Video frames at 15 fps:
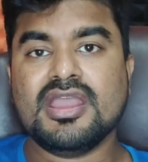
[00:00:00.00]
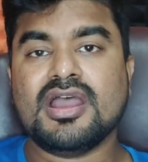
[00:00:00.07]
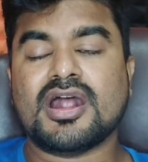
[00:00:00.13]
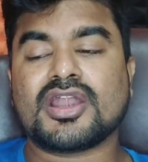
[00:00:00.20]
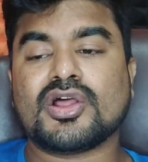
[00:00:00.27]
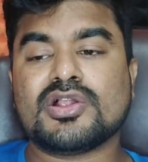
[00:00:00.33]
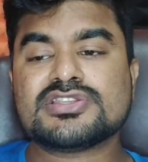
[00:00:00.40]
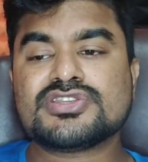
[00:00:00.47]

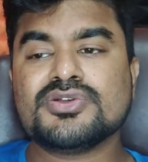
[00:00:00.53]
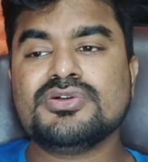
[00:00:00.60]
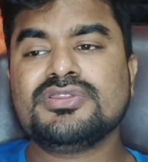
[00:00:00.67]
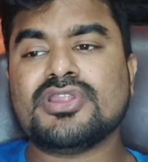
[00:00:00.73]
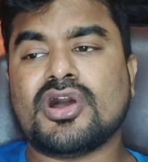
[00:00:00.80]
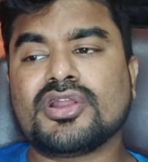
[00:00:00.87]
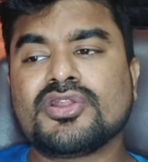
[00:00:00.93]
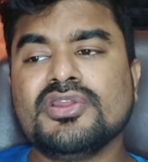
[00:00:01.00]
and also
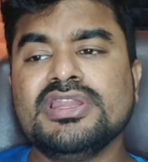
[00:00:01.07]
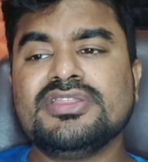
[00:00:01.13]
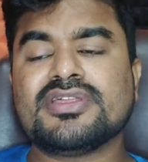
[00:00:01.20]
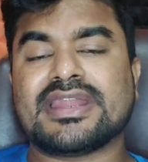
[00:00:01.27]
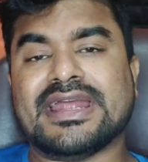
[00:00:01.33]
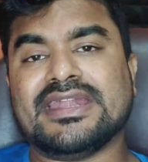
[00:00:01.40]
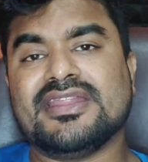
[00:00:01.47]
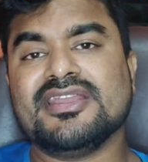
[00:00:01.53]
not only the
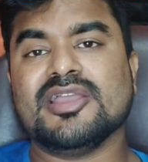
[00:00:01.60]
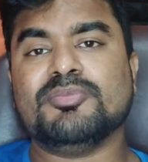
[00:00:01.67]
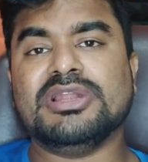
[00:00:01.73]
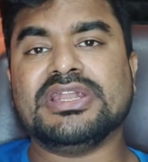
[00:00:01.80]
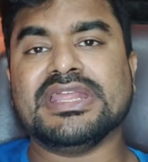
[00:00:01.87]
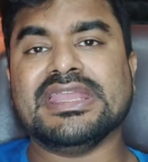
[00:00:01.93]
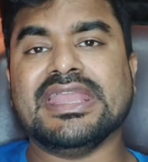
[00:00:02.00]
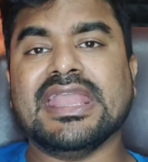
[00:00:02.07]
writing
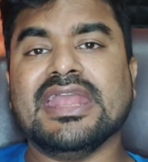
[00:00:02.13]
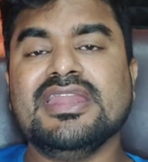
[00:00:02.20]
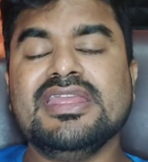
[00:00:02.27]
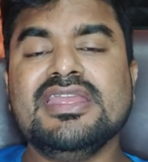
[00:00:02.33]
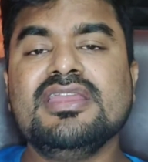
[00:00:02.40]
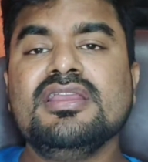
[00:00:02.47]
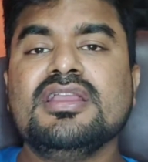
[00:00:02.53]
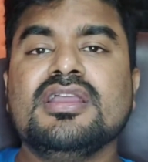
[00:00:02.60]
ability,
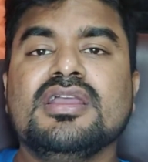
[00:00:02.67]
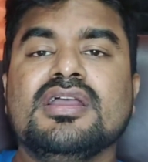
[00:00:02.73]
any